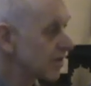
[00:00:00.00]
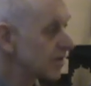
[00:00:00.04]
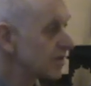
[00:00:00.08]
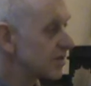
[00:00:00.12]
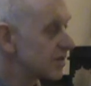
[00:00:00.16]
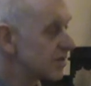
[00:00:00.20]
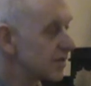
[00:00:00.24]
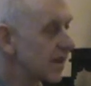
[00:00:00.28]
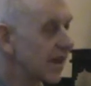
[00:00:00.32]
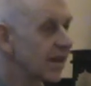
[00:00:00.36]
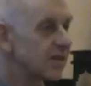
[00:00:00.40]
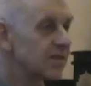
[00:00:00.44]
This
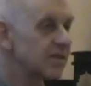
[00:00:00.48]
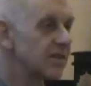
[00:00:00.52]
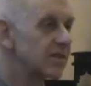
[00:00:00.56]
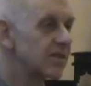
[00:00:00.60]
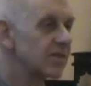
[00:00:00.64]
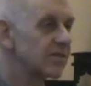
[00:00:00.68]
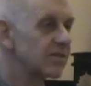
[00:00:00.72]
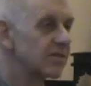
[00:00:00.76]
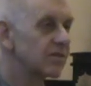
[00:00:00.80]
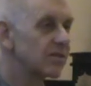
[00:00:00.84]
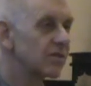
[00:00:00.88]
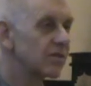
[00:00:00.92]
is
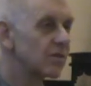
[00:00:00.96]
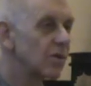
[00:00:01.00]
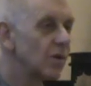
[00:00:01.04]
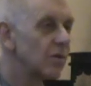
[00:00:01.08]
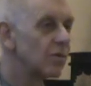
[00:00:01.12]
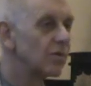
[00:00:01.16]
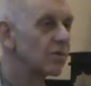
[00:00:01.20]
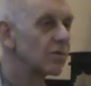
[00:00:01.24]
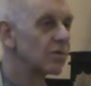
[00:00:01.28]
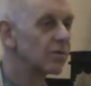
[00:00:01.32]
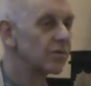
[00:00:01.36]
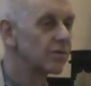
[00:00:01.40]
actually the
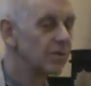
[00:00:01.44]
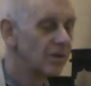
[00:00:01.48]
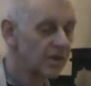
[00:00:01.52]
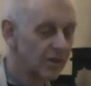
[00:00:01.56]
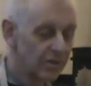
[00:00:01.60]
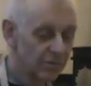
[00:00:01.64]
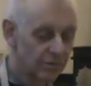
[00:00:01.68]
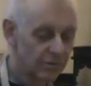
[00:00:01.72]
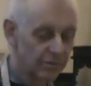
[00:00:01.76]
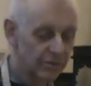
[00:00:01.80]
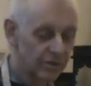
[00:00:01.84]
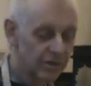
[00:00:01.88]
goal.
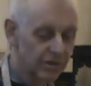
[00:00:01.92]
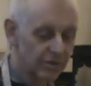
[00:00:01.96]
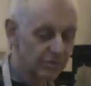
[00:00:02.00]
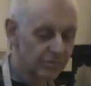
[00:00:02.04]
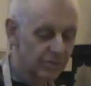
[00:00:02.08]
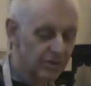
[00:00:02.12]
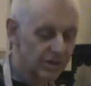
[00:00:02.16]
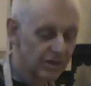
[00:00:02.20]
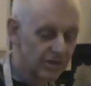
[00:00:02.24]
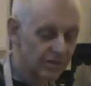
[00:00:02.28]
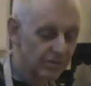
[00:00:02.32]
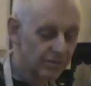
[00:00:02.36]

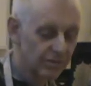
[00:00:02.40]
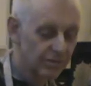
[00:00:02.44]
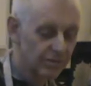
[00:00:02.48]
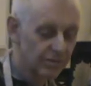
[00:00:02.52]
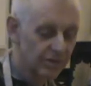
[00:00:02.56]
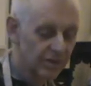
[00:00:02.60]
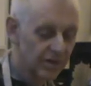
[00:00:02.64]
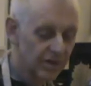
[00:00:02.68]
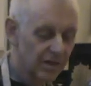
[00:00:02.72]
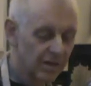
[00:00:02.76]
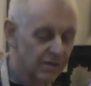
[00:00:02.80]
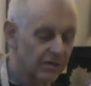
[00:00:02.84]
We
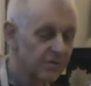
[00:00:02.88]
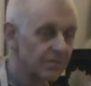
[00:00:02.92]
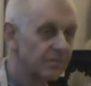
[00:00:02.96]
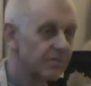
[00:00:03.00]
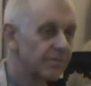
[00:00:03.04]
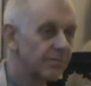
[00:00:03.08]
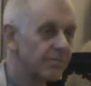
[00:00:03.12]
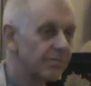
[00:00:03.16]
are